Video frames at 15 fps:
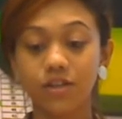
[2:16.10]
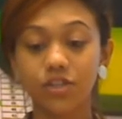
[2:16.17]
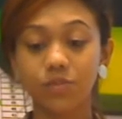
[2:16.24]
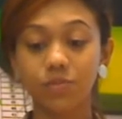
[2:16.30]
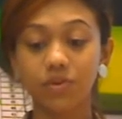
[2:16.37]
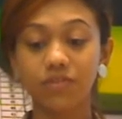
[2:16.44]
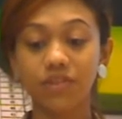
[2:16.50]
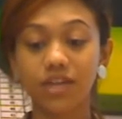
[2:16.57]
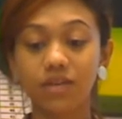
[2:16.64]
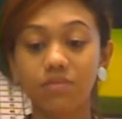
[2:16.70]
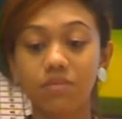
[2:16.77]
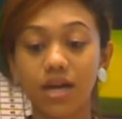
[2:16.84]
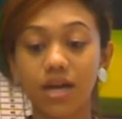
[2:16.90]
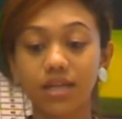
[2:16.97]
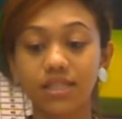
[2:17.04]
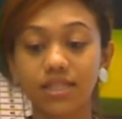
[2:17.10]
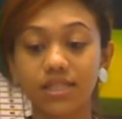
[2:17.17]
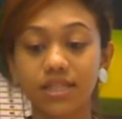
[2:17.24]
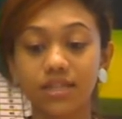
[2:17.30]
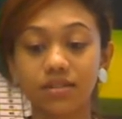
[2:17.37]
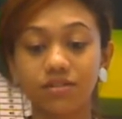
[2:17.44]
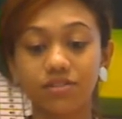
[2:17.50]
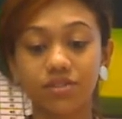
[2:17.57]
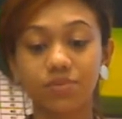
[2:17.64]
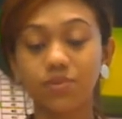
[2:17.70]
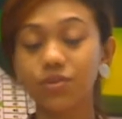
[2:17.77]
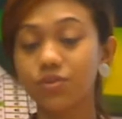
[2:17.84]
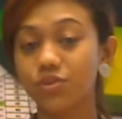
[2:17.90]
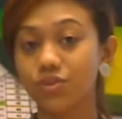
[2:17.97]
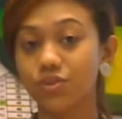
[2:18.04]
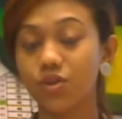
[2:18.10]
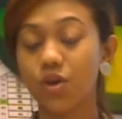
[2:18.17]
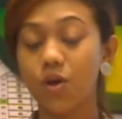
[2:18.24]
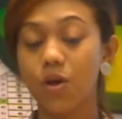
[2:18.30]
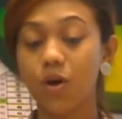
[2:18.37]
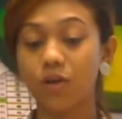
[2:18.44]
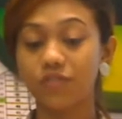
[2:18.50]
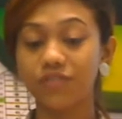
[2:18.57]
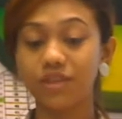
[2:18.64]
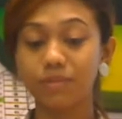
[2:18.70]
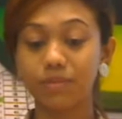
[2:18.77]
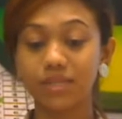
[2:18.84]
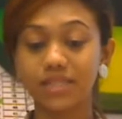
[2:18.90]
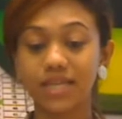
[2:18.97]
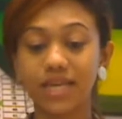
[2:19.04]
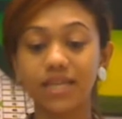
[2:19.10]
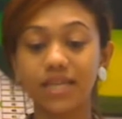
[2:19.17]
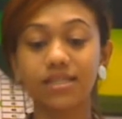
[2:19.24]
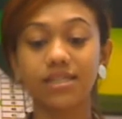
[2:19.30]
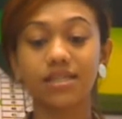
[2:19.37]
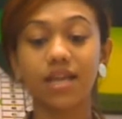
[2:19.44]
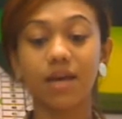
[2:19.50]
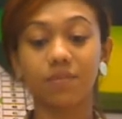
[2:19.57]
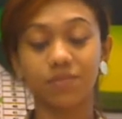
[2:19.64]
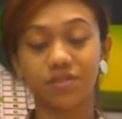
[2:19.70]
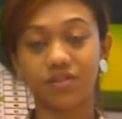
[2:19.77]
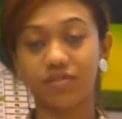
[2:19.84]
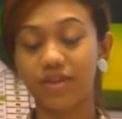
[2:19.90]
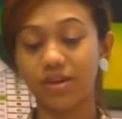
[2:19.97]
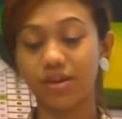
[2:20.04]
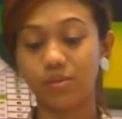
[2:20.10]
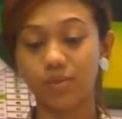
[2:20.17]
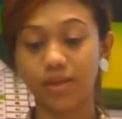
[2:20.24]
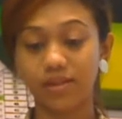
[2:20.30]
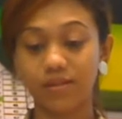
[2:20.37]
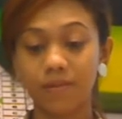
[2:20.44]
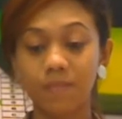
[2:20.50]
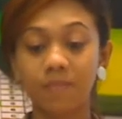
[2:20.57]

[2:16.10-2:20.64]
to prevent marketing and distribution of the imitated Apsara Venerable.